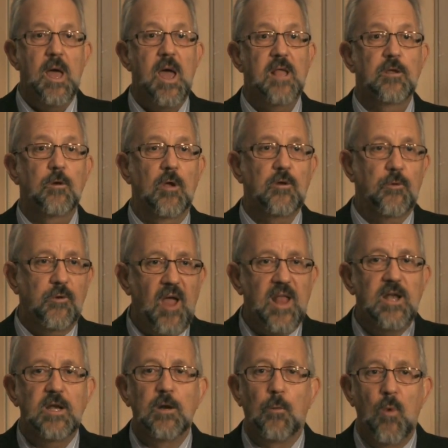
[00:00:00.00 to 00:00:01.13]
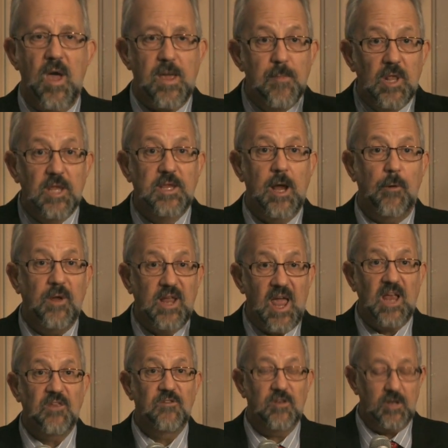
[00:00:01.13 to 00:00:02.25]
and created, in a way, military
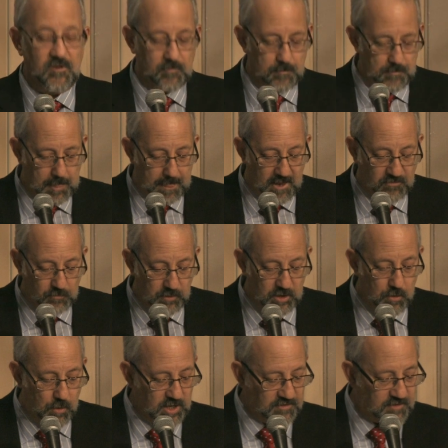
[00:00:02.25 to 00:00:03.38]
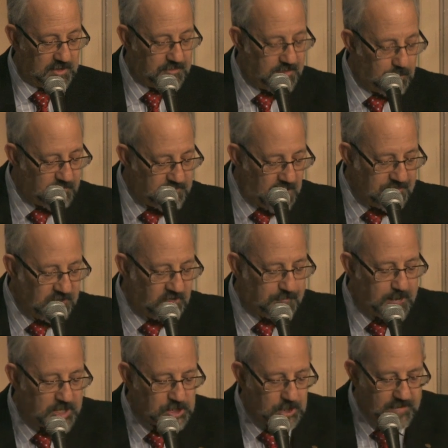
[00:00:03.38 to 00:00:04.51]
Keynesianism. That's what we call it. He said, there is nothing
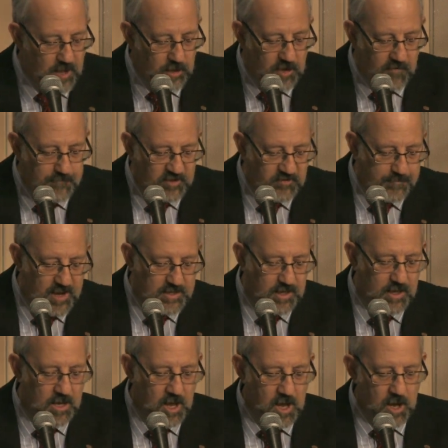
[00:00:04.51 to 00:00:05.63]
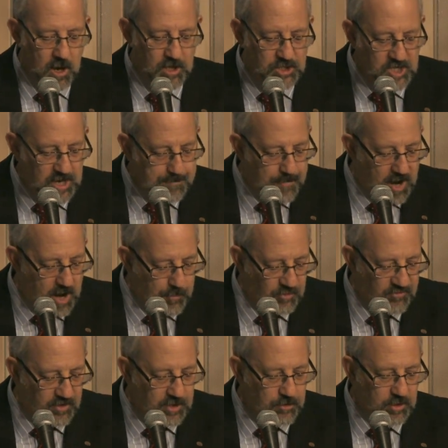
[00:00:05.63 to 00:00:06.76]
special about government spending on jet
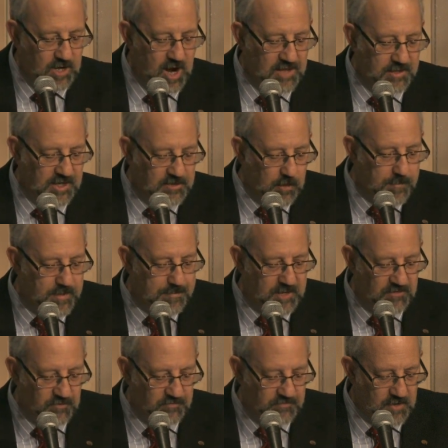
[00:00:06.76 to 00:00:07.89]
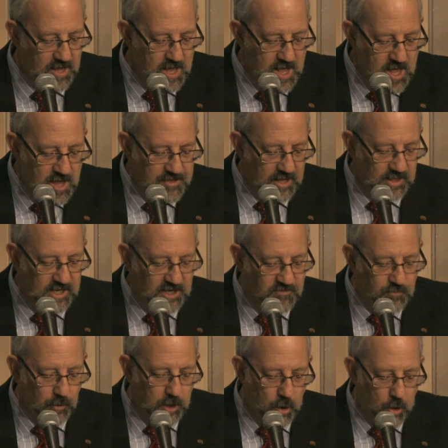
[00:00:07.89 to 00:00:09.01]
bombers and intercontinental missiles that leads
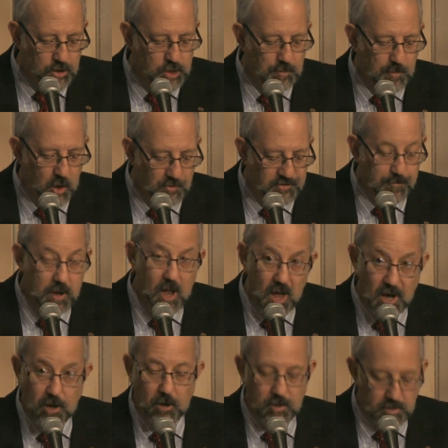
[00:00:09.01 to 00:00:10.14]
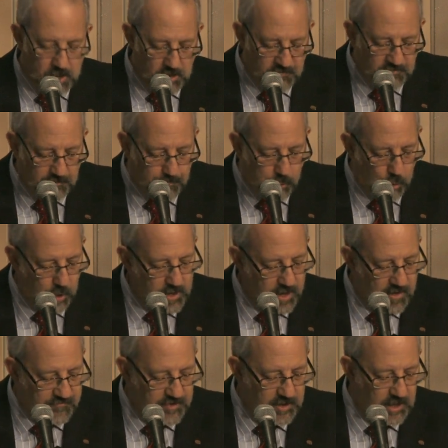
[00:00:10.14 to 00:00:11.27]
to a larger multiplier support
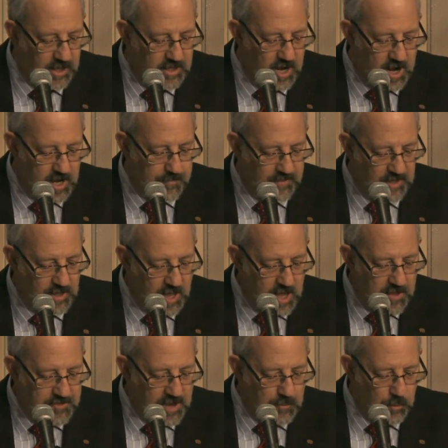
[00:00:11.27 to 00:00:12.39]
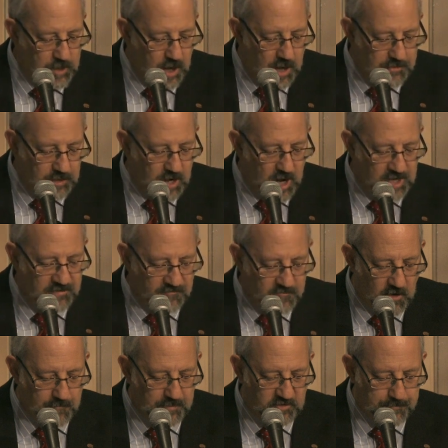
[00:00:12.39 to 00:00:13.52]
of the economy than would other kinds of
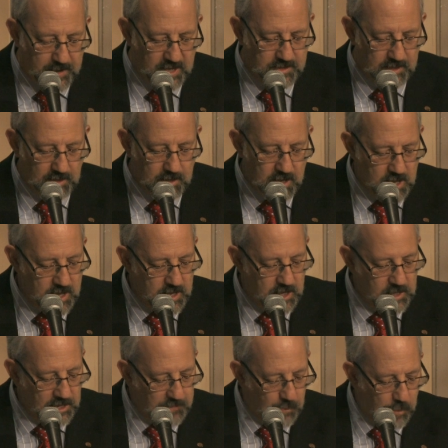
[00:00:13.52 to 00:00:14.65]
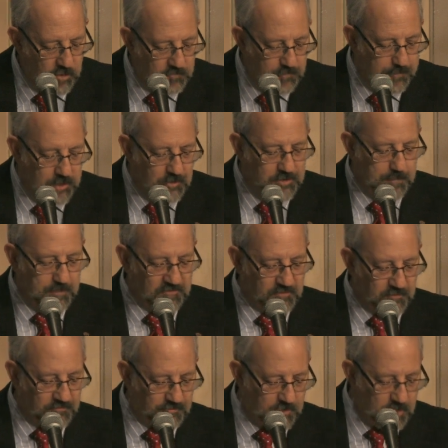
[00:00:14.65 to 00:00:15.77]
government spending. In other words, building
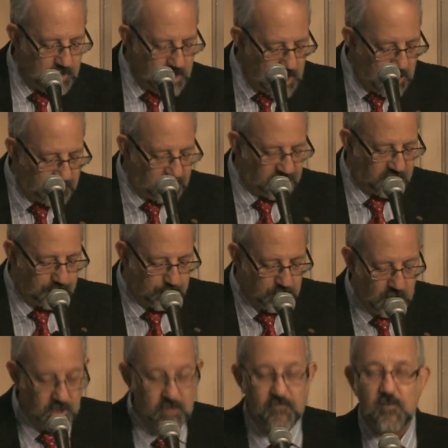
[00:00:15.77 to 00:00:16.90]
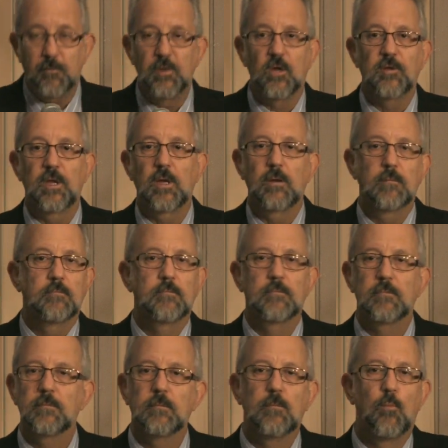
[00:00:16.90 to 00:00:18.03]
missiles is just as productive as building
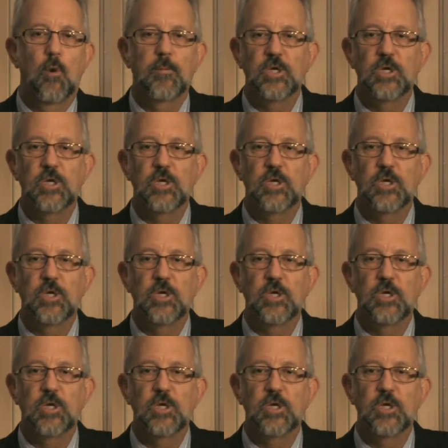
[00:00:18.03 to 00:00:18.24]
more